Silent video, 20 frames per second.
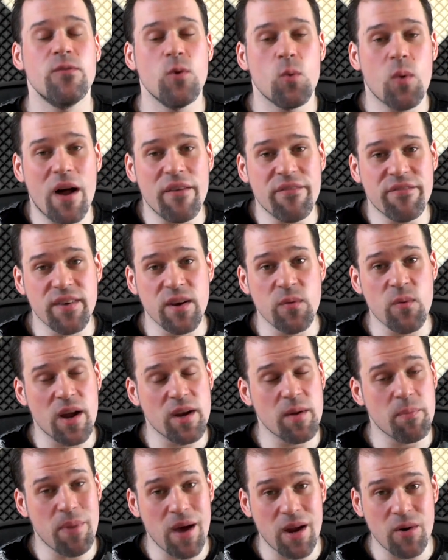The one thing
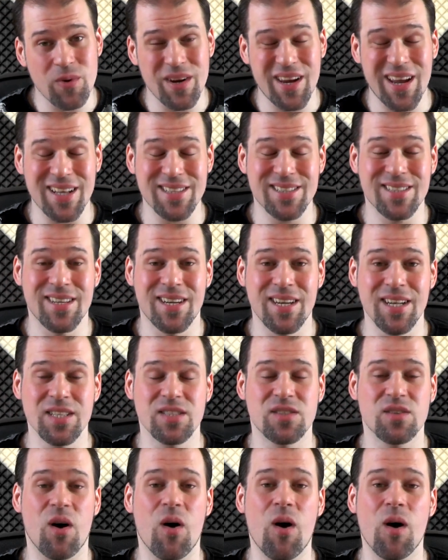where the battery gets kills